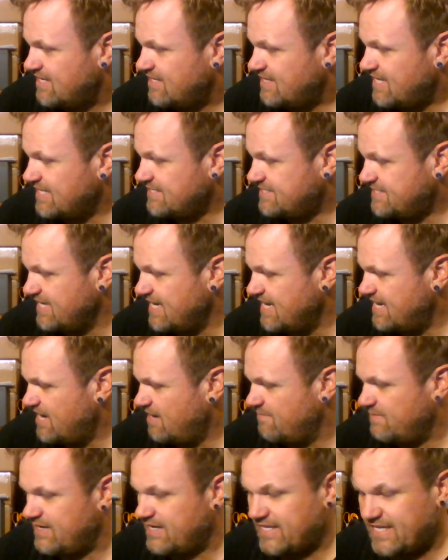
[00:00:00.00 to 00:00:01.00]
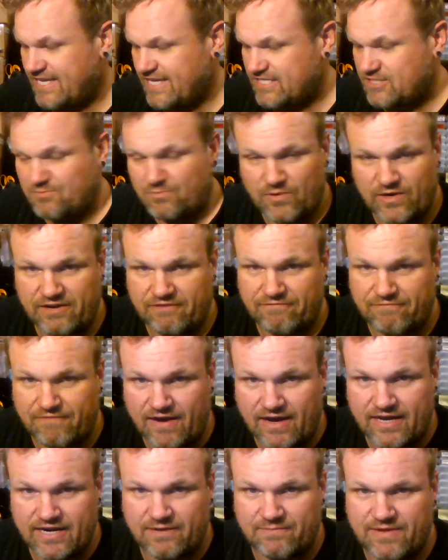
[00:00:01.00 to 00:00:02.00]
That's it. I mean, the kit's pretty
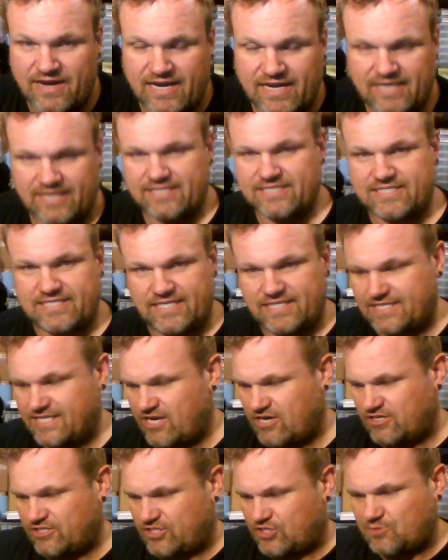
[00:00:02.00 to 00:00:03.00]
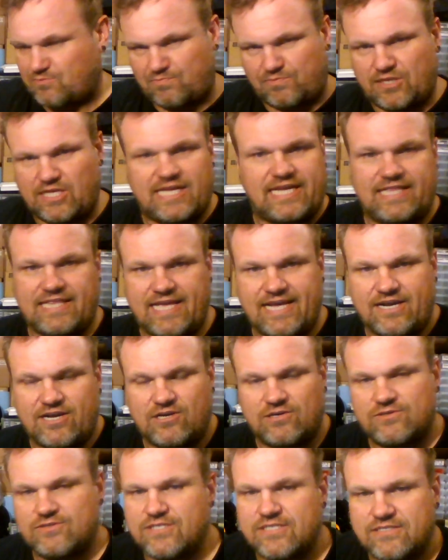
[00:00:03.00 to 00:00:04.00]
fun. I'm not going to sit there and just play
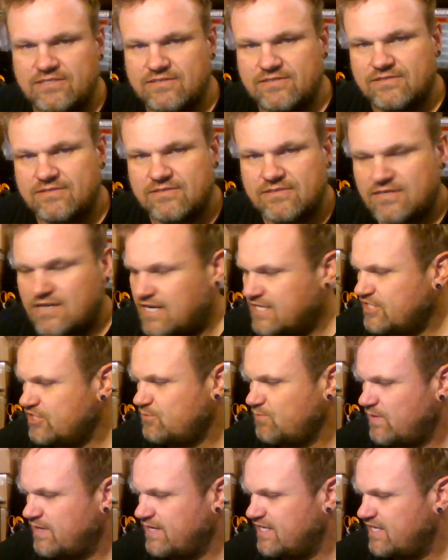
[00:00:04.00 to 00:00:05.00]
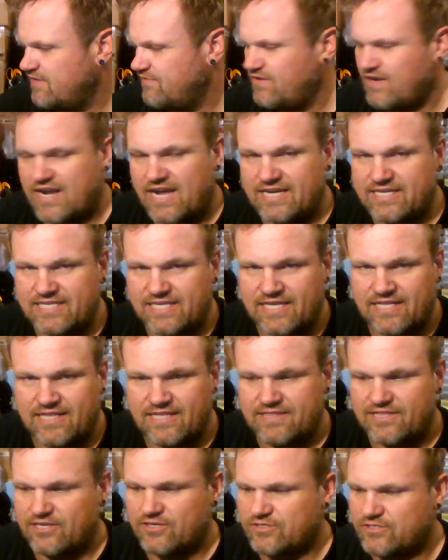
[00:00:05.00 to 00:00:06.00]
Legos, and I just wanted to give you an idea
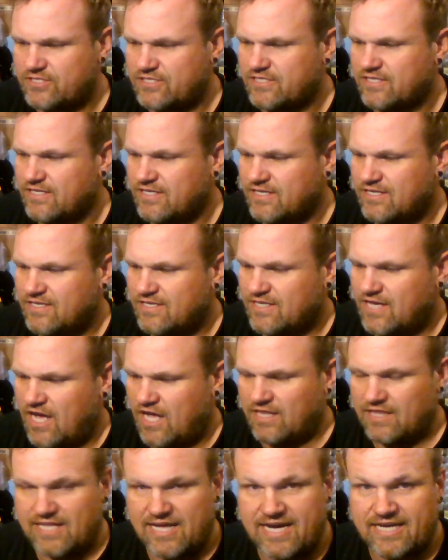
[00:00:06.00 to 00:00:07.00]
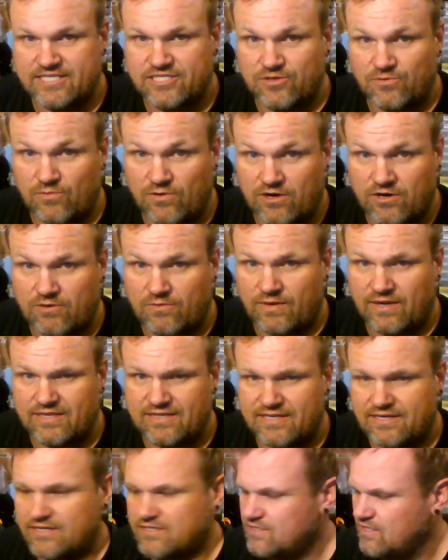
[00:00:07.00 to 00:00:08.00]
that there's a lot to work with,
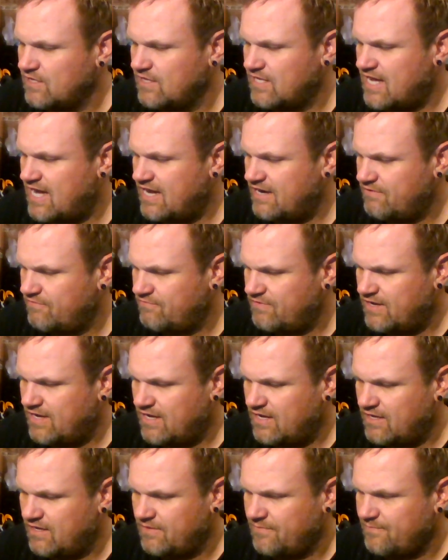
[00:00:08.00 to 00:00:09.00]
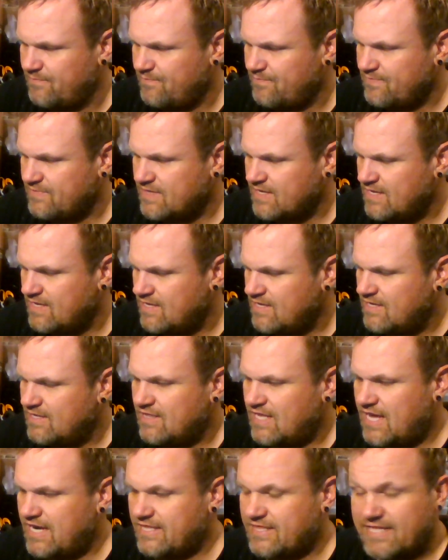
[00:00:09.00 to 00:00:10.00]
and there's a lot
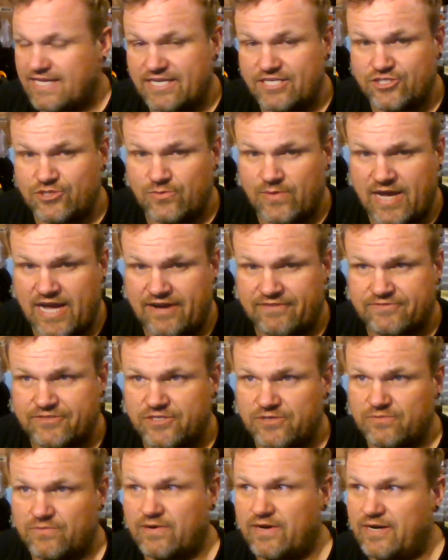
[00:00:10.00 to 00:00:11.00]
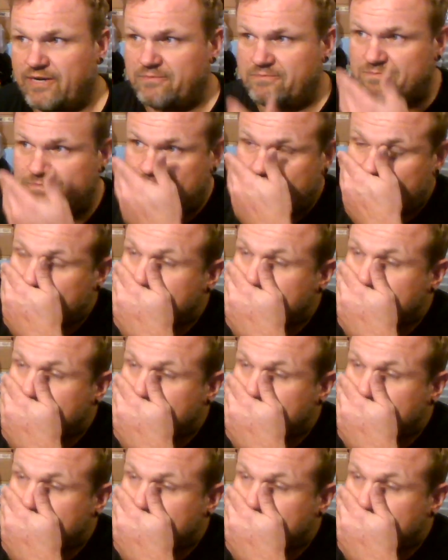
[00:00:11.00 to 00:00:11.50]
of things you have to